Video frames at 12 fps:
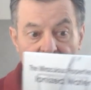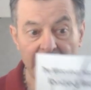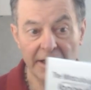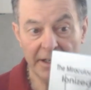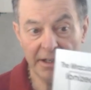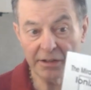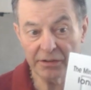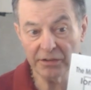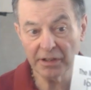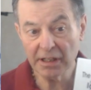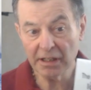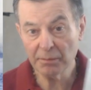It
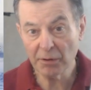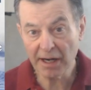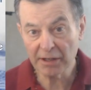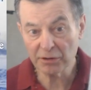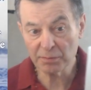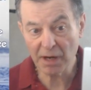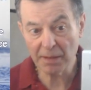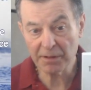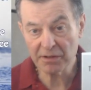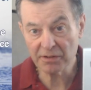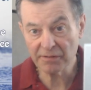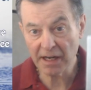is The Miraculous
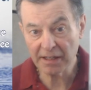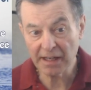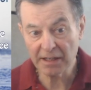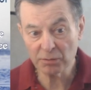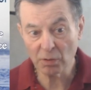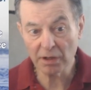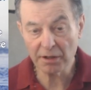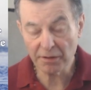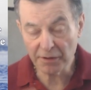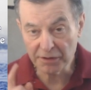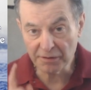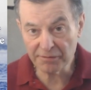Properties of Ionized Water,
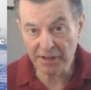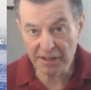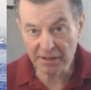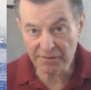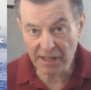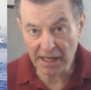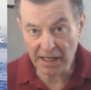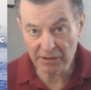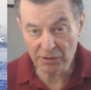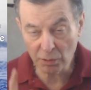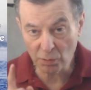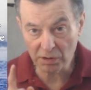The Definitive Guide
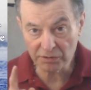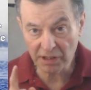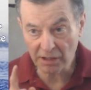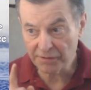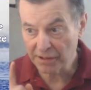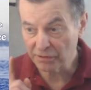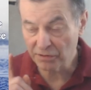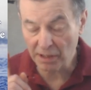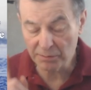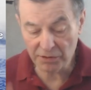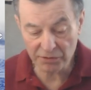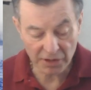to the World's Healthiest
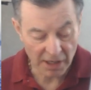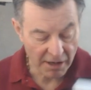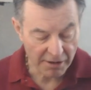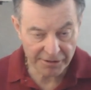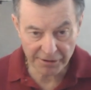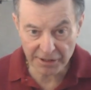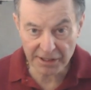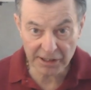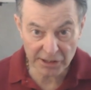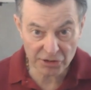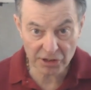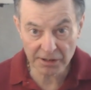Substance. 3rd
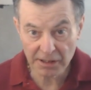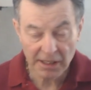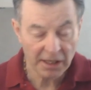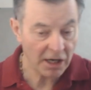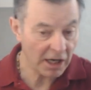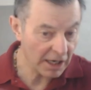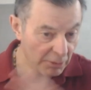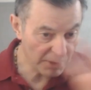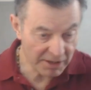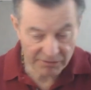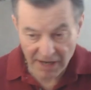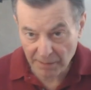edition, I
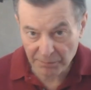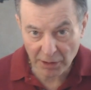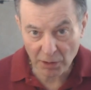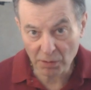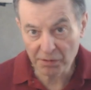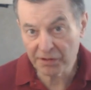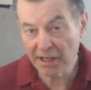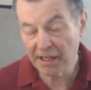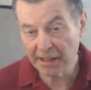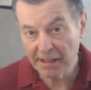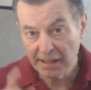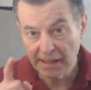revamped the whole
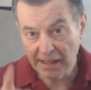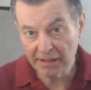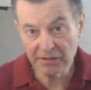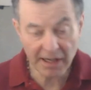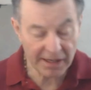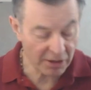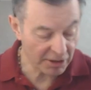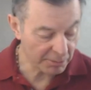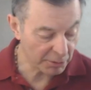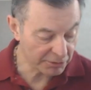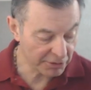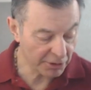thing. It's on
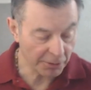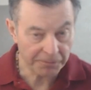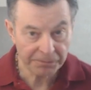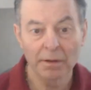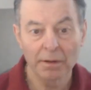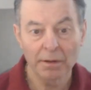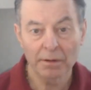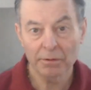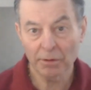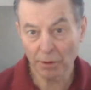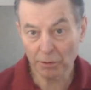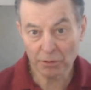Audible too.
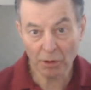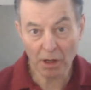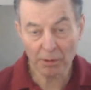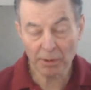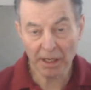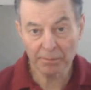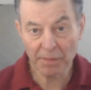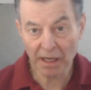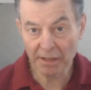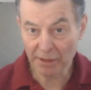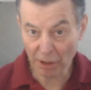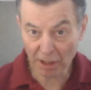So those are all read
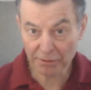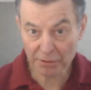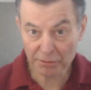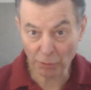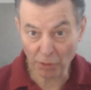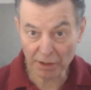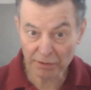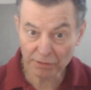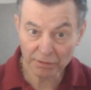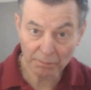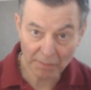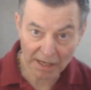by the author's
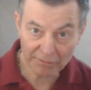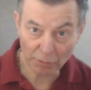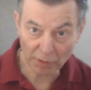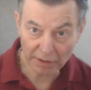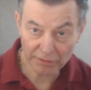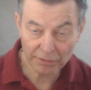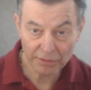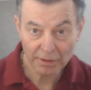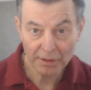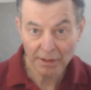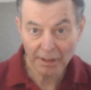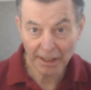voice, my voice,
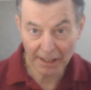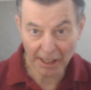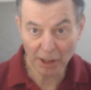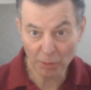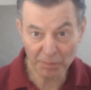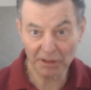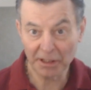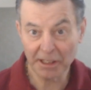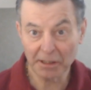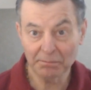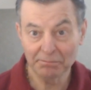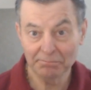and I hope you
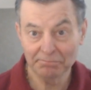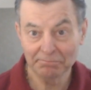like them.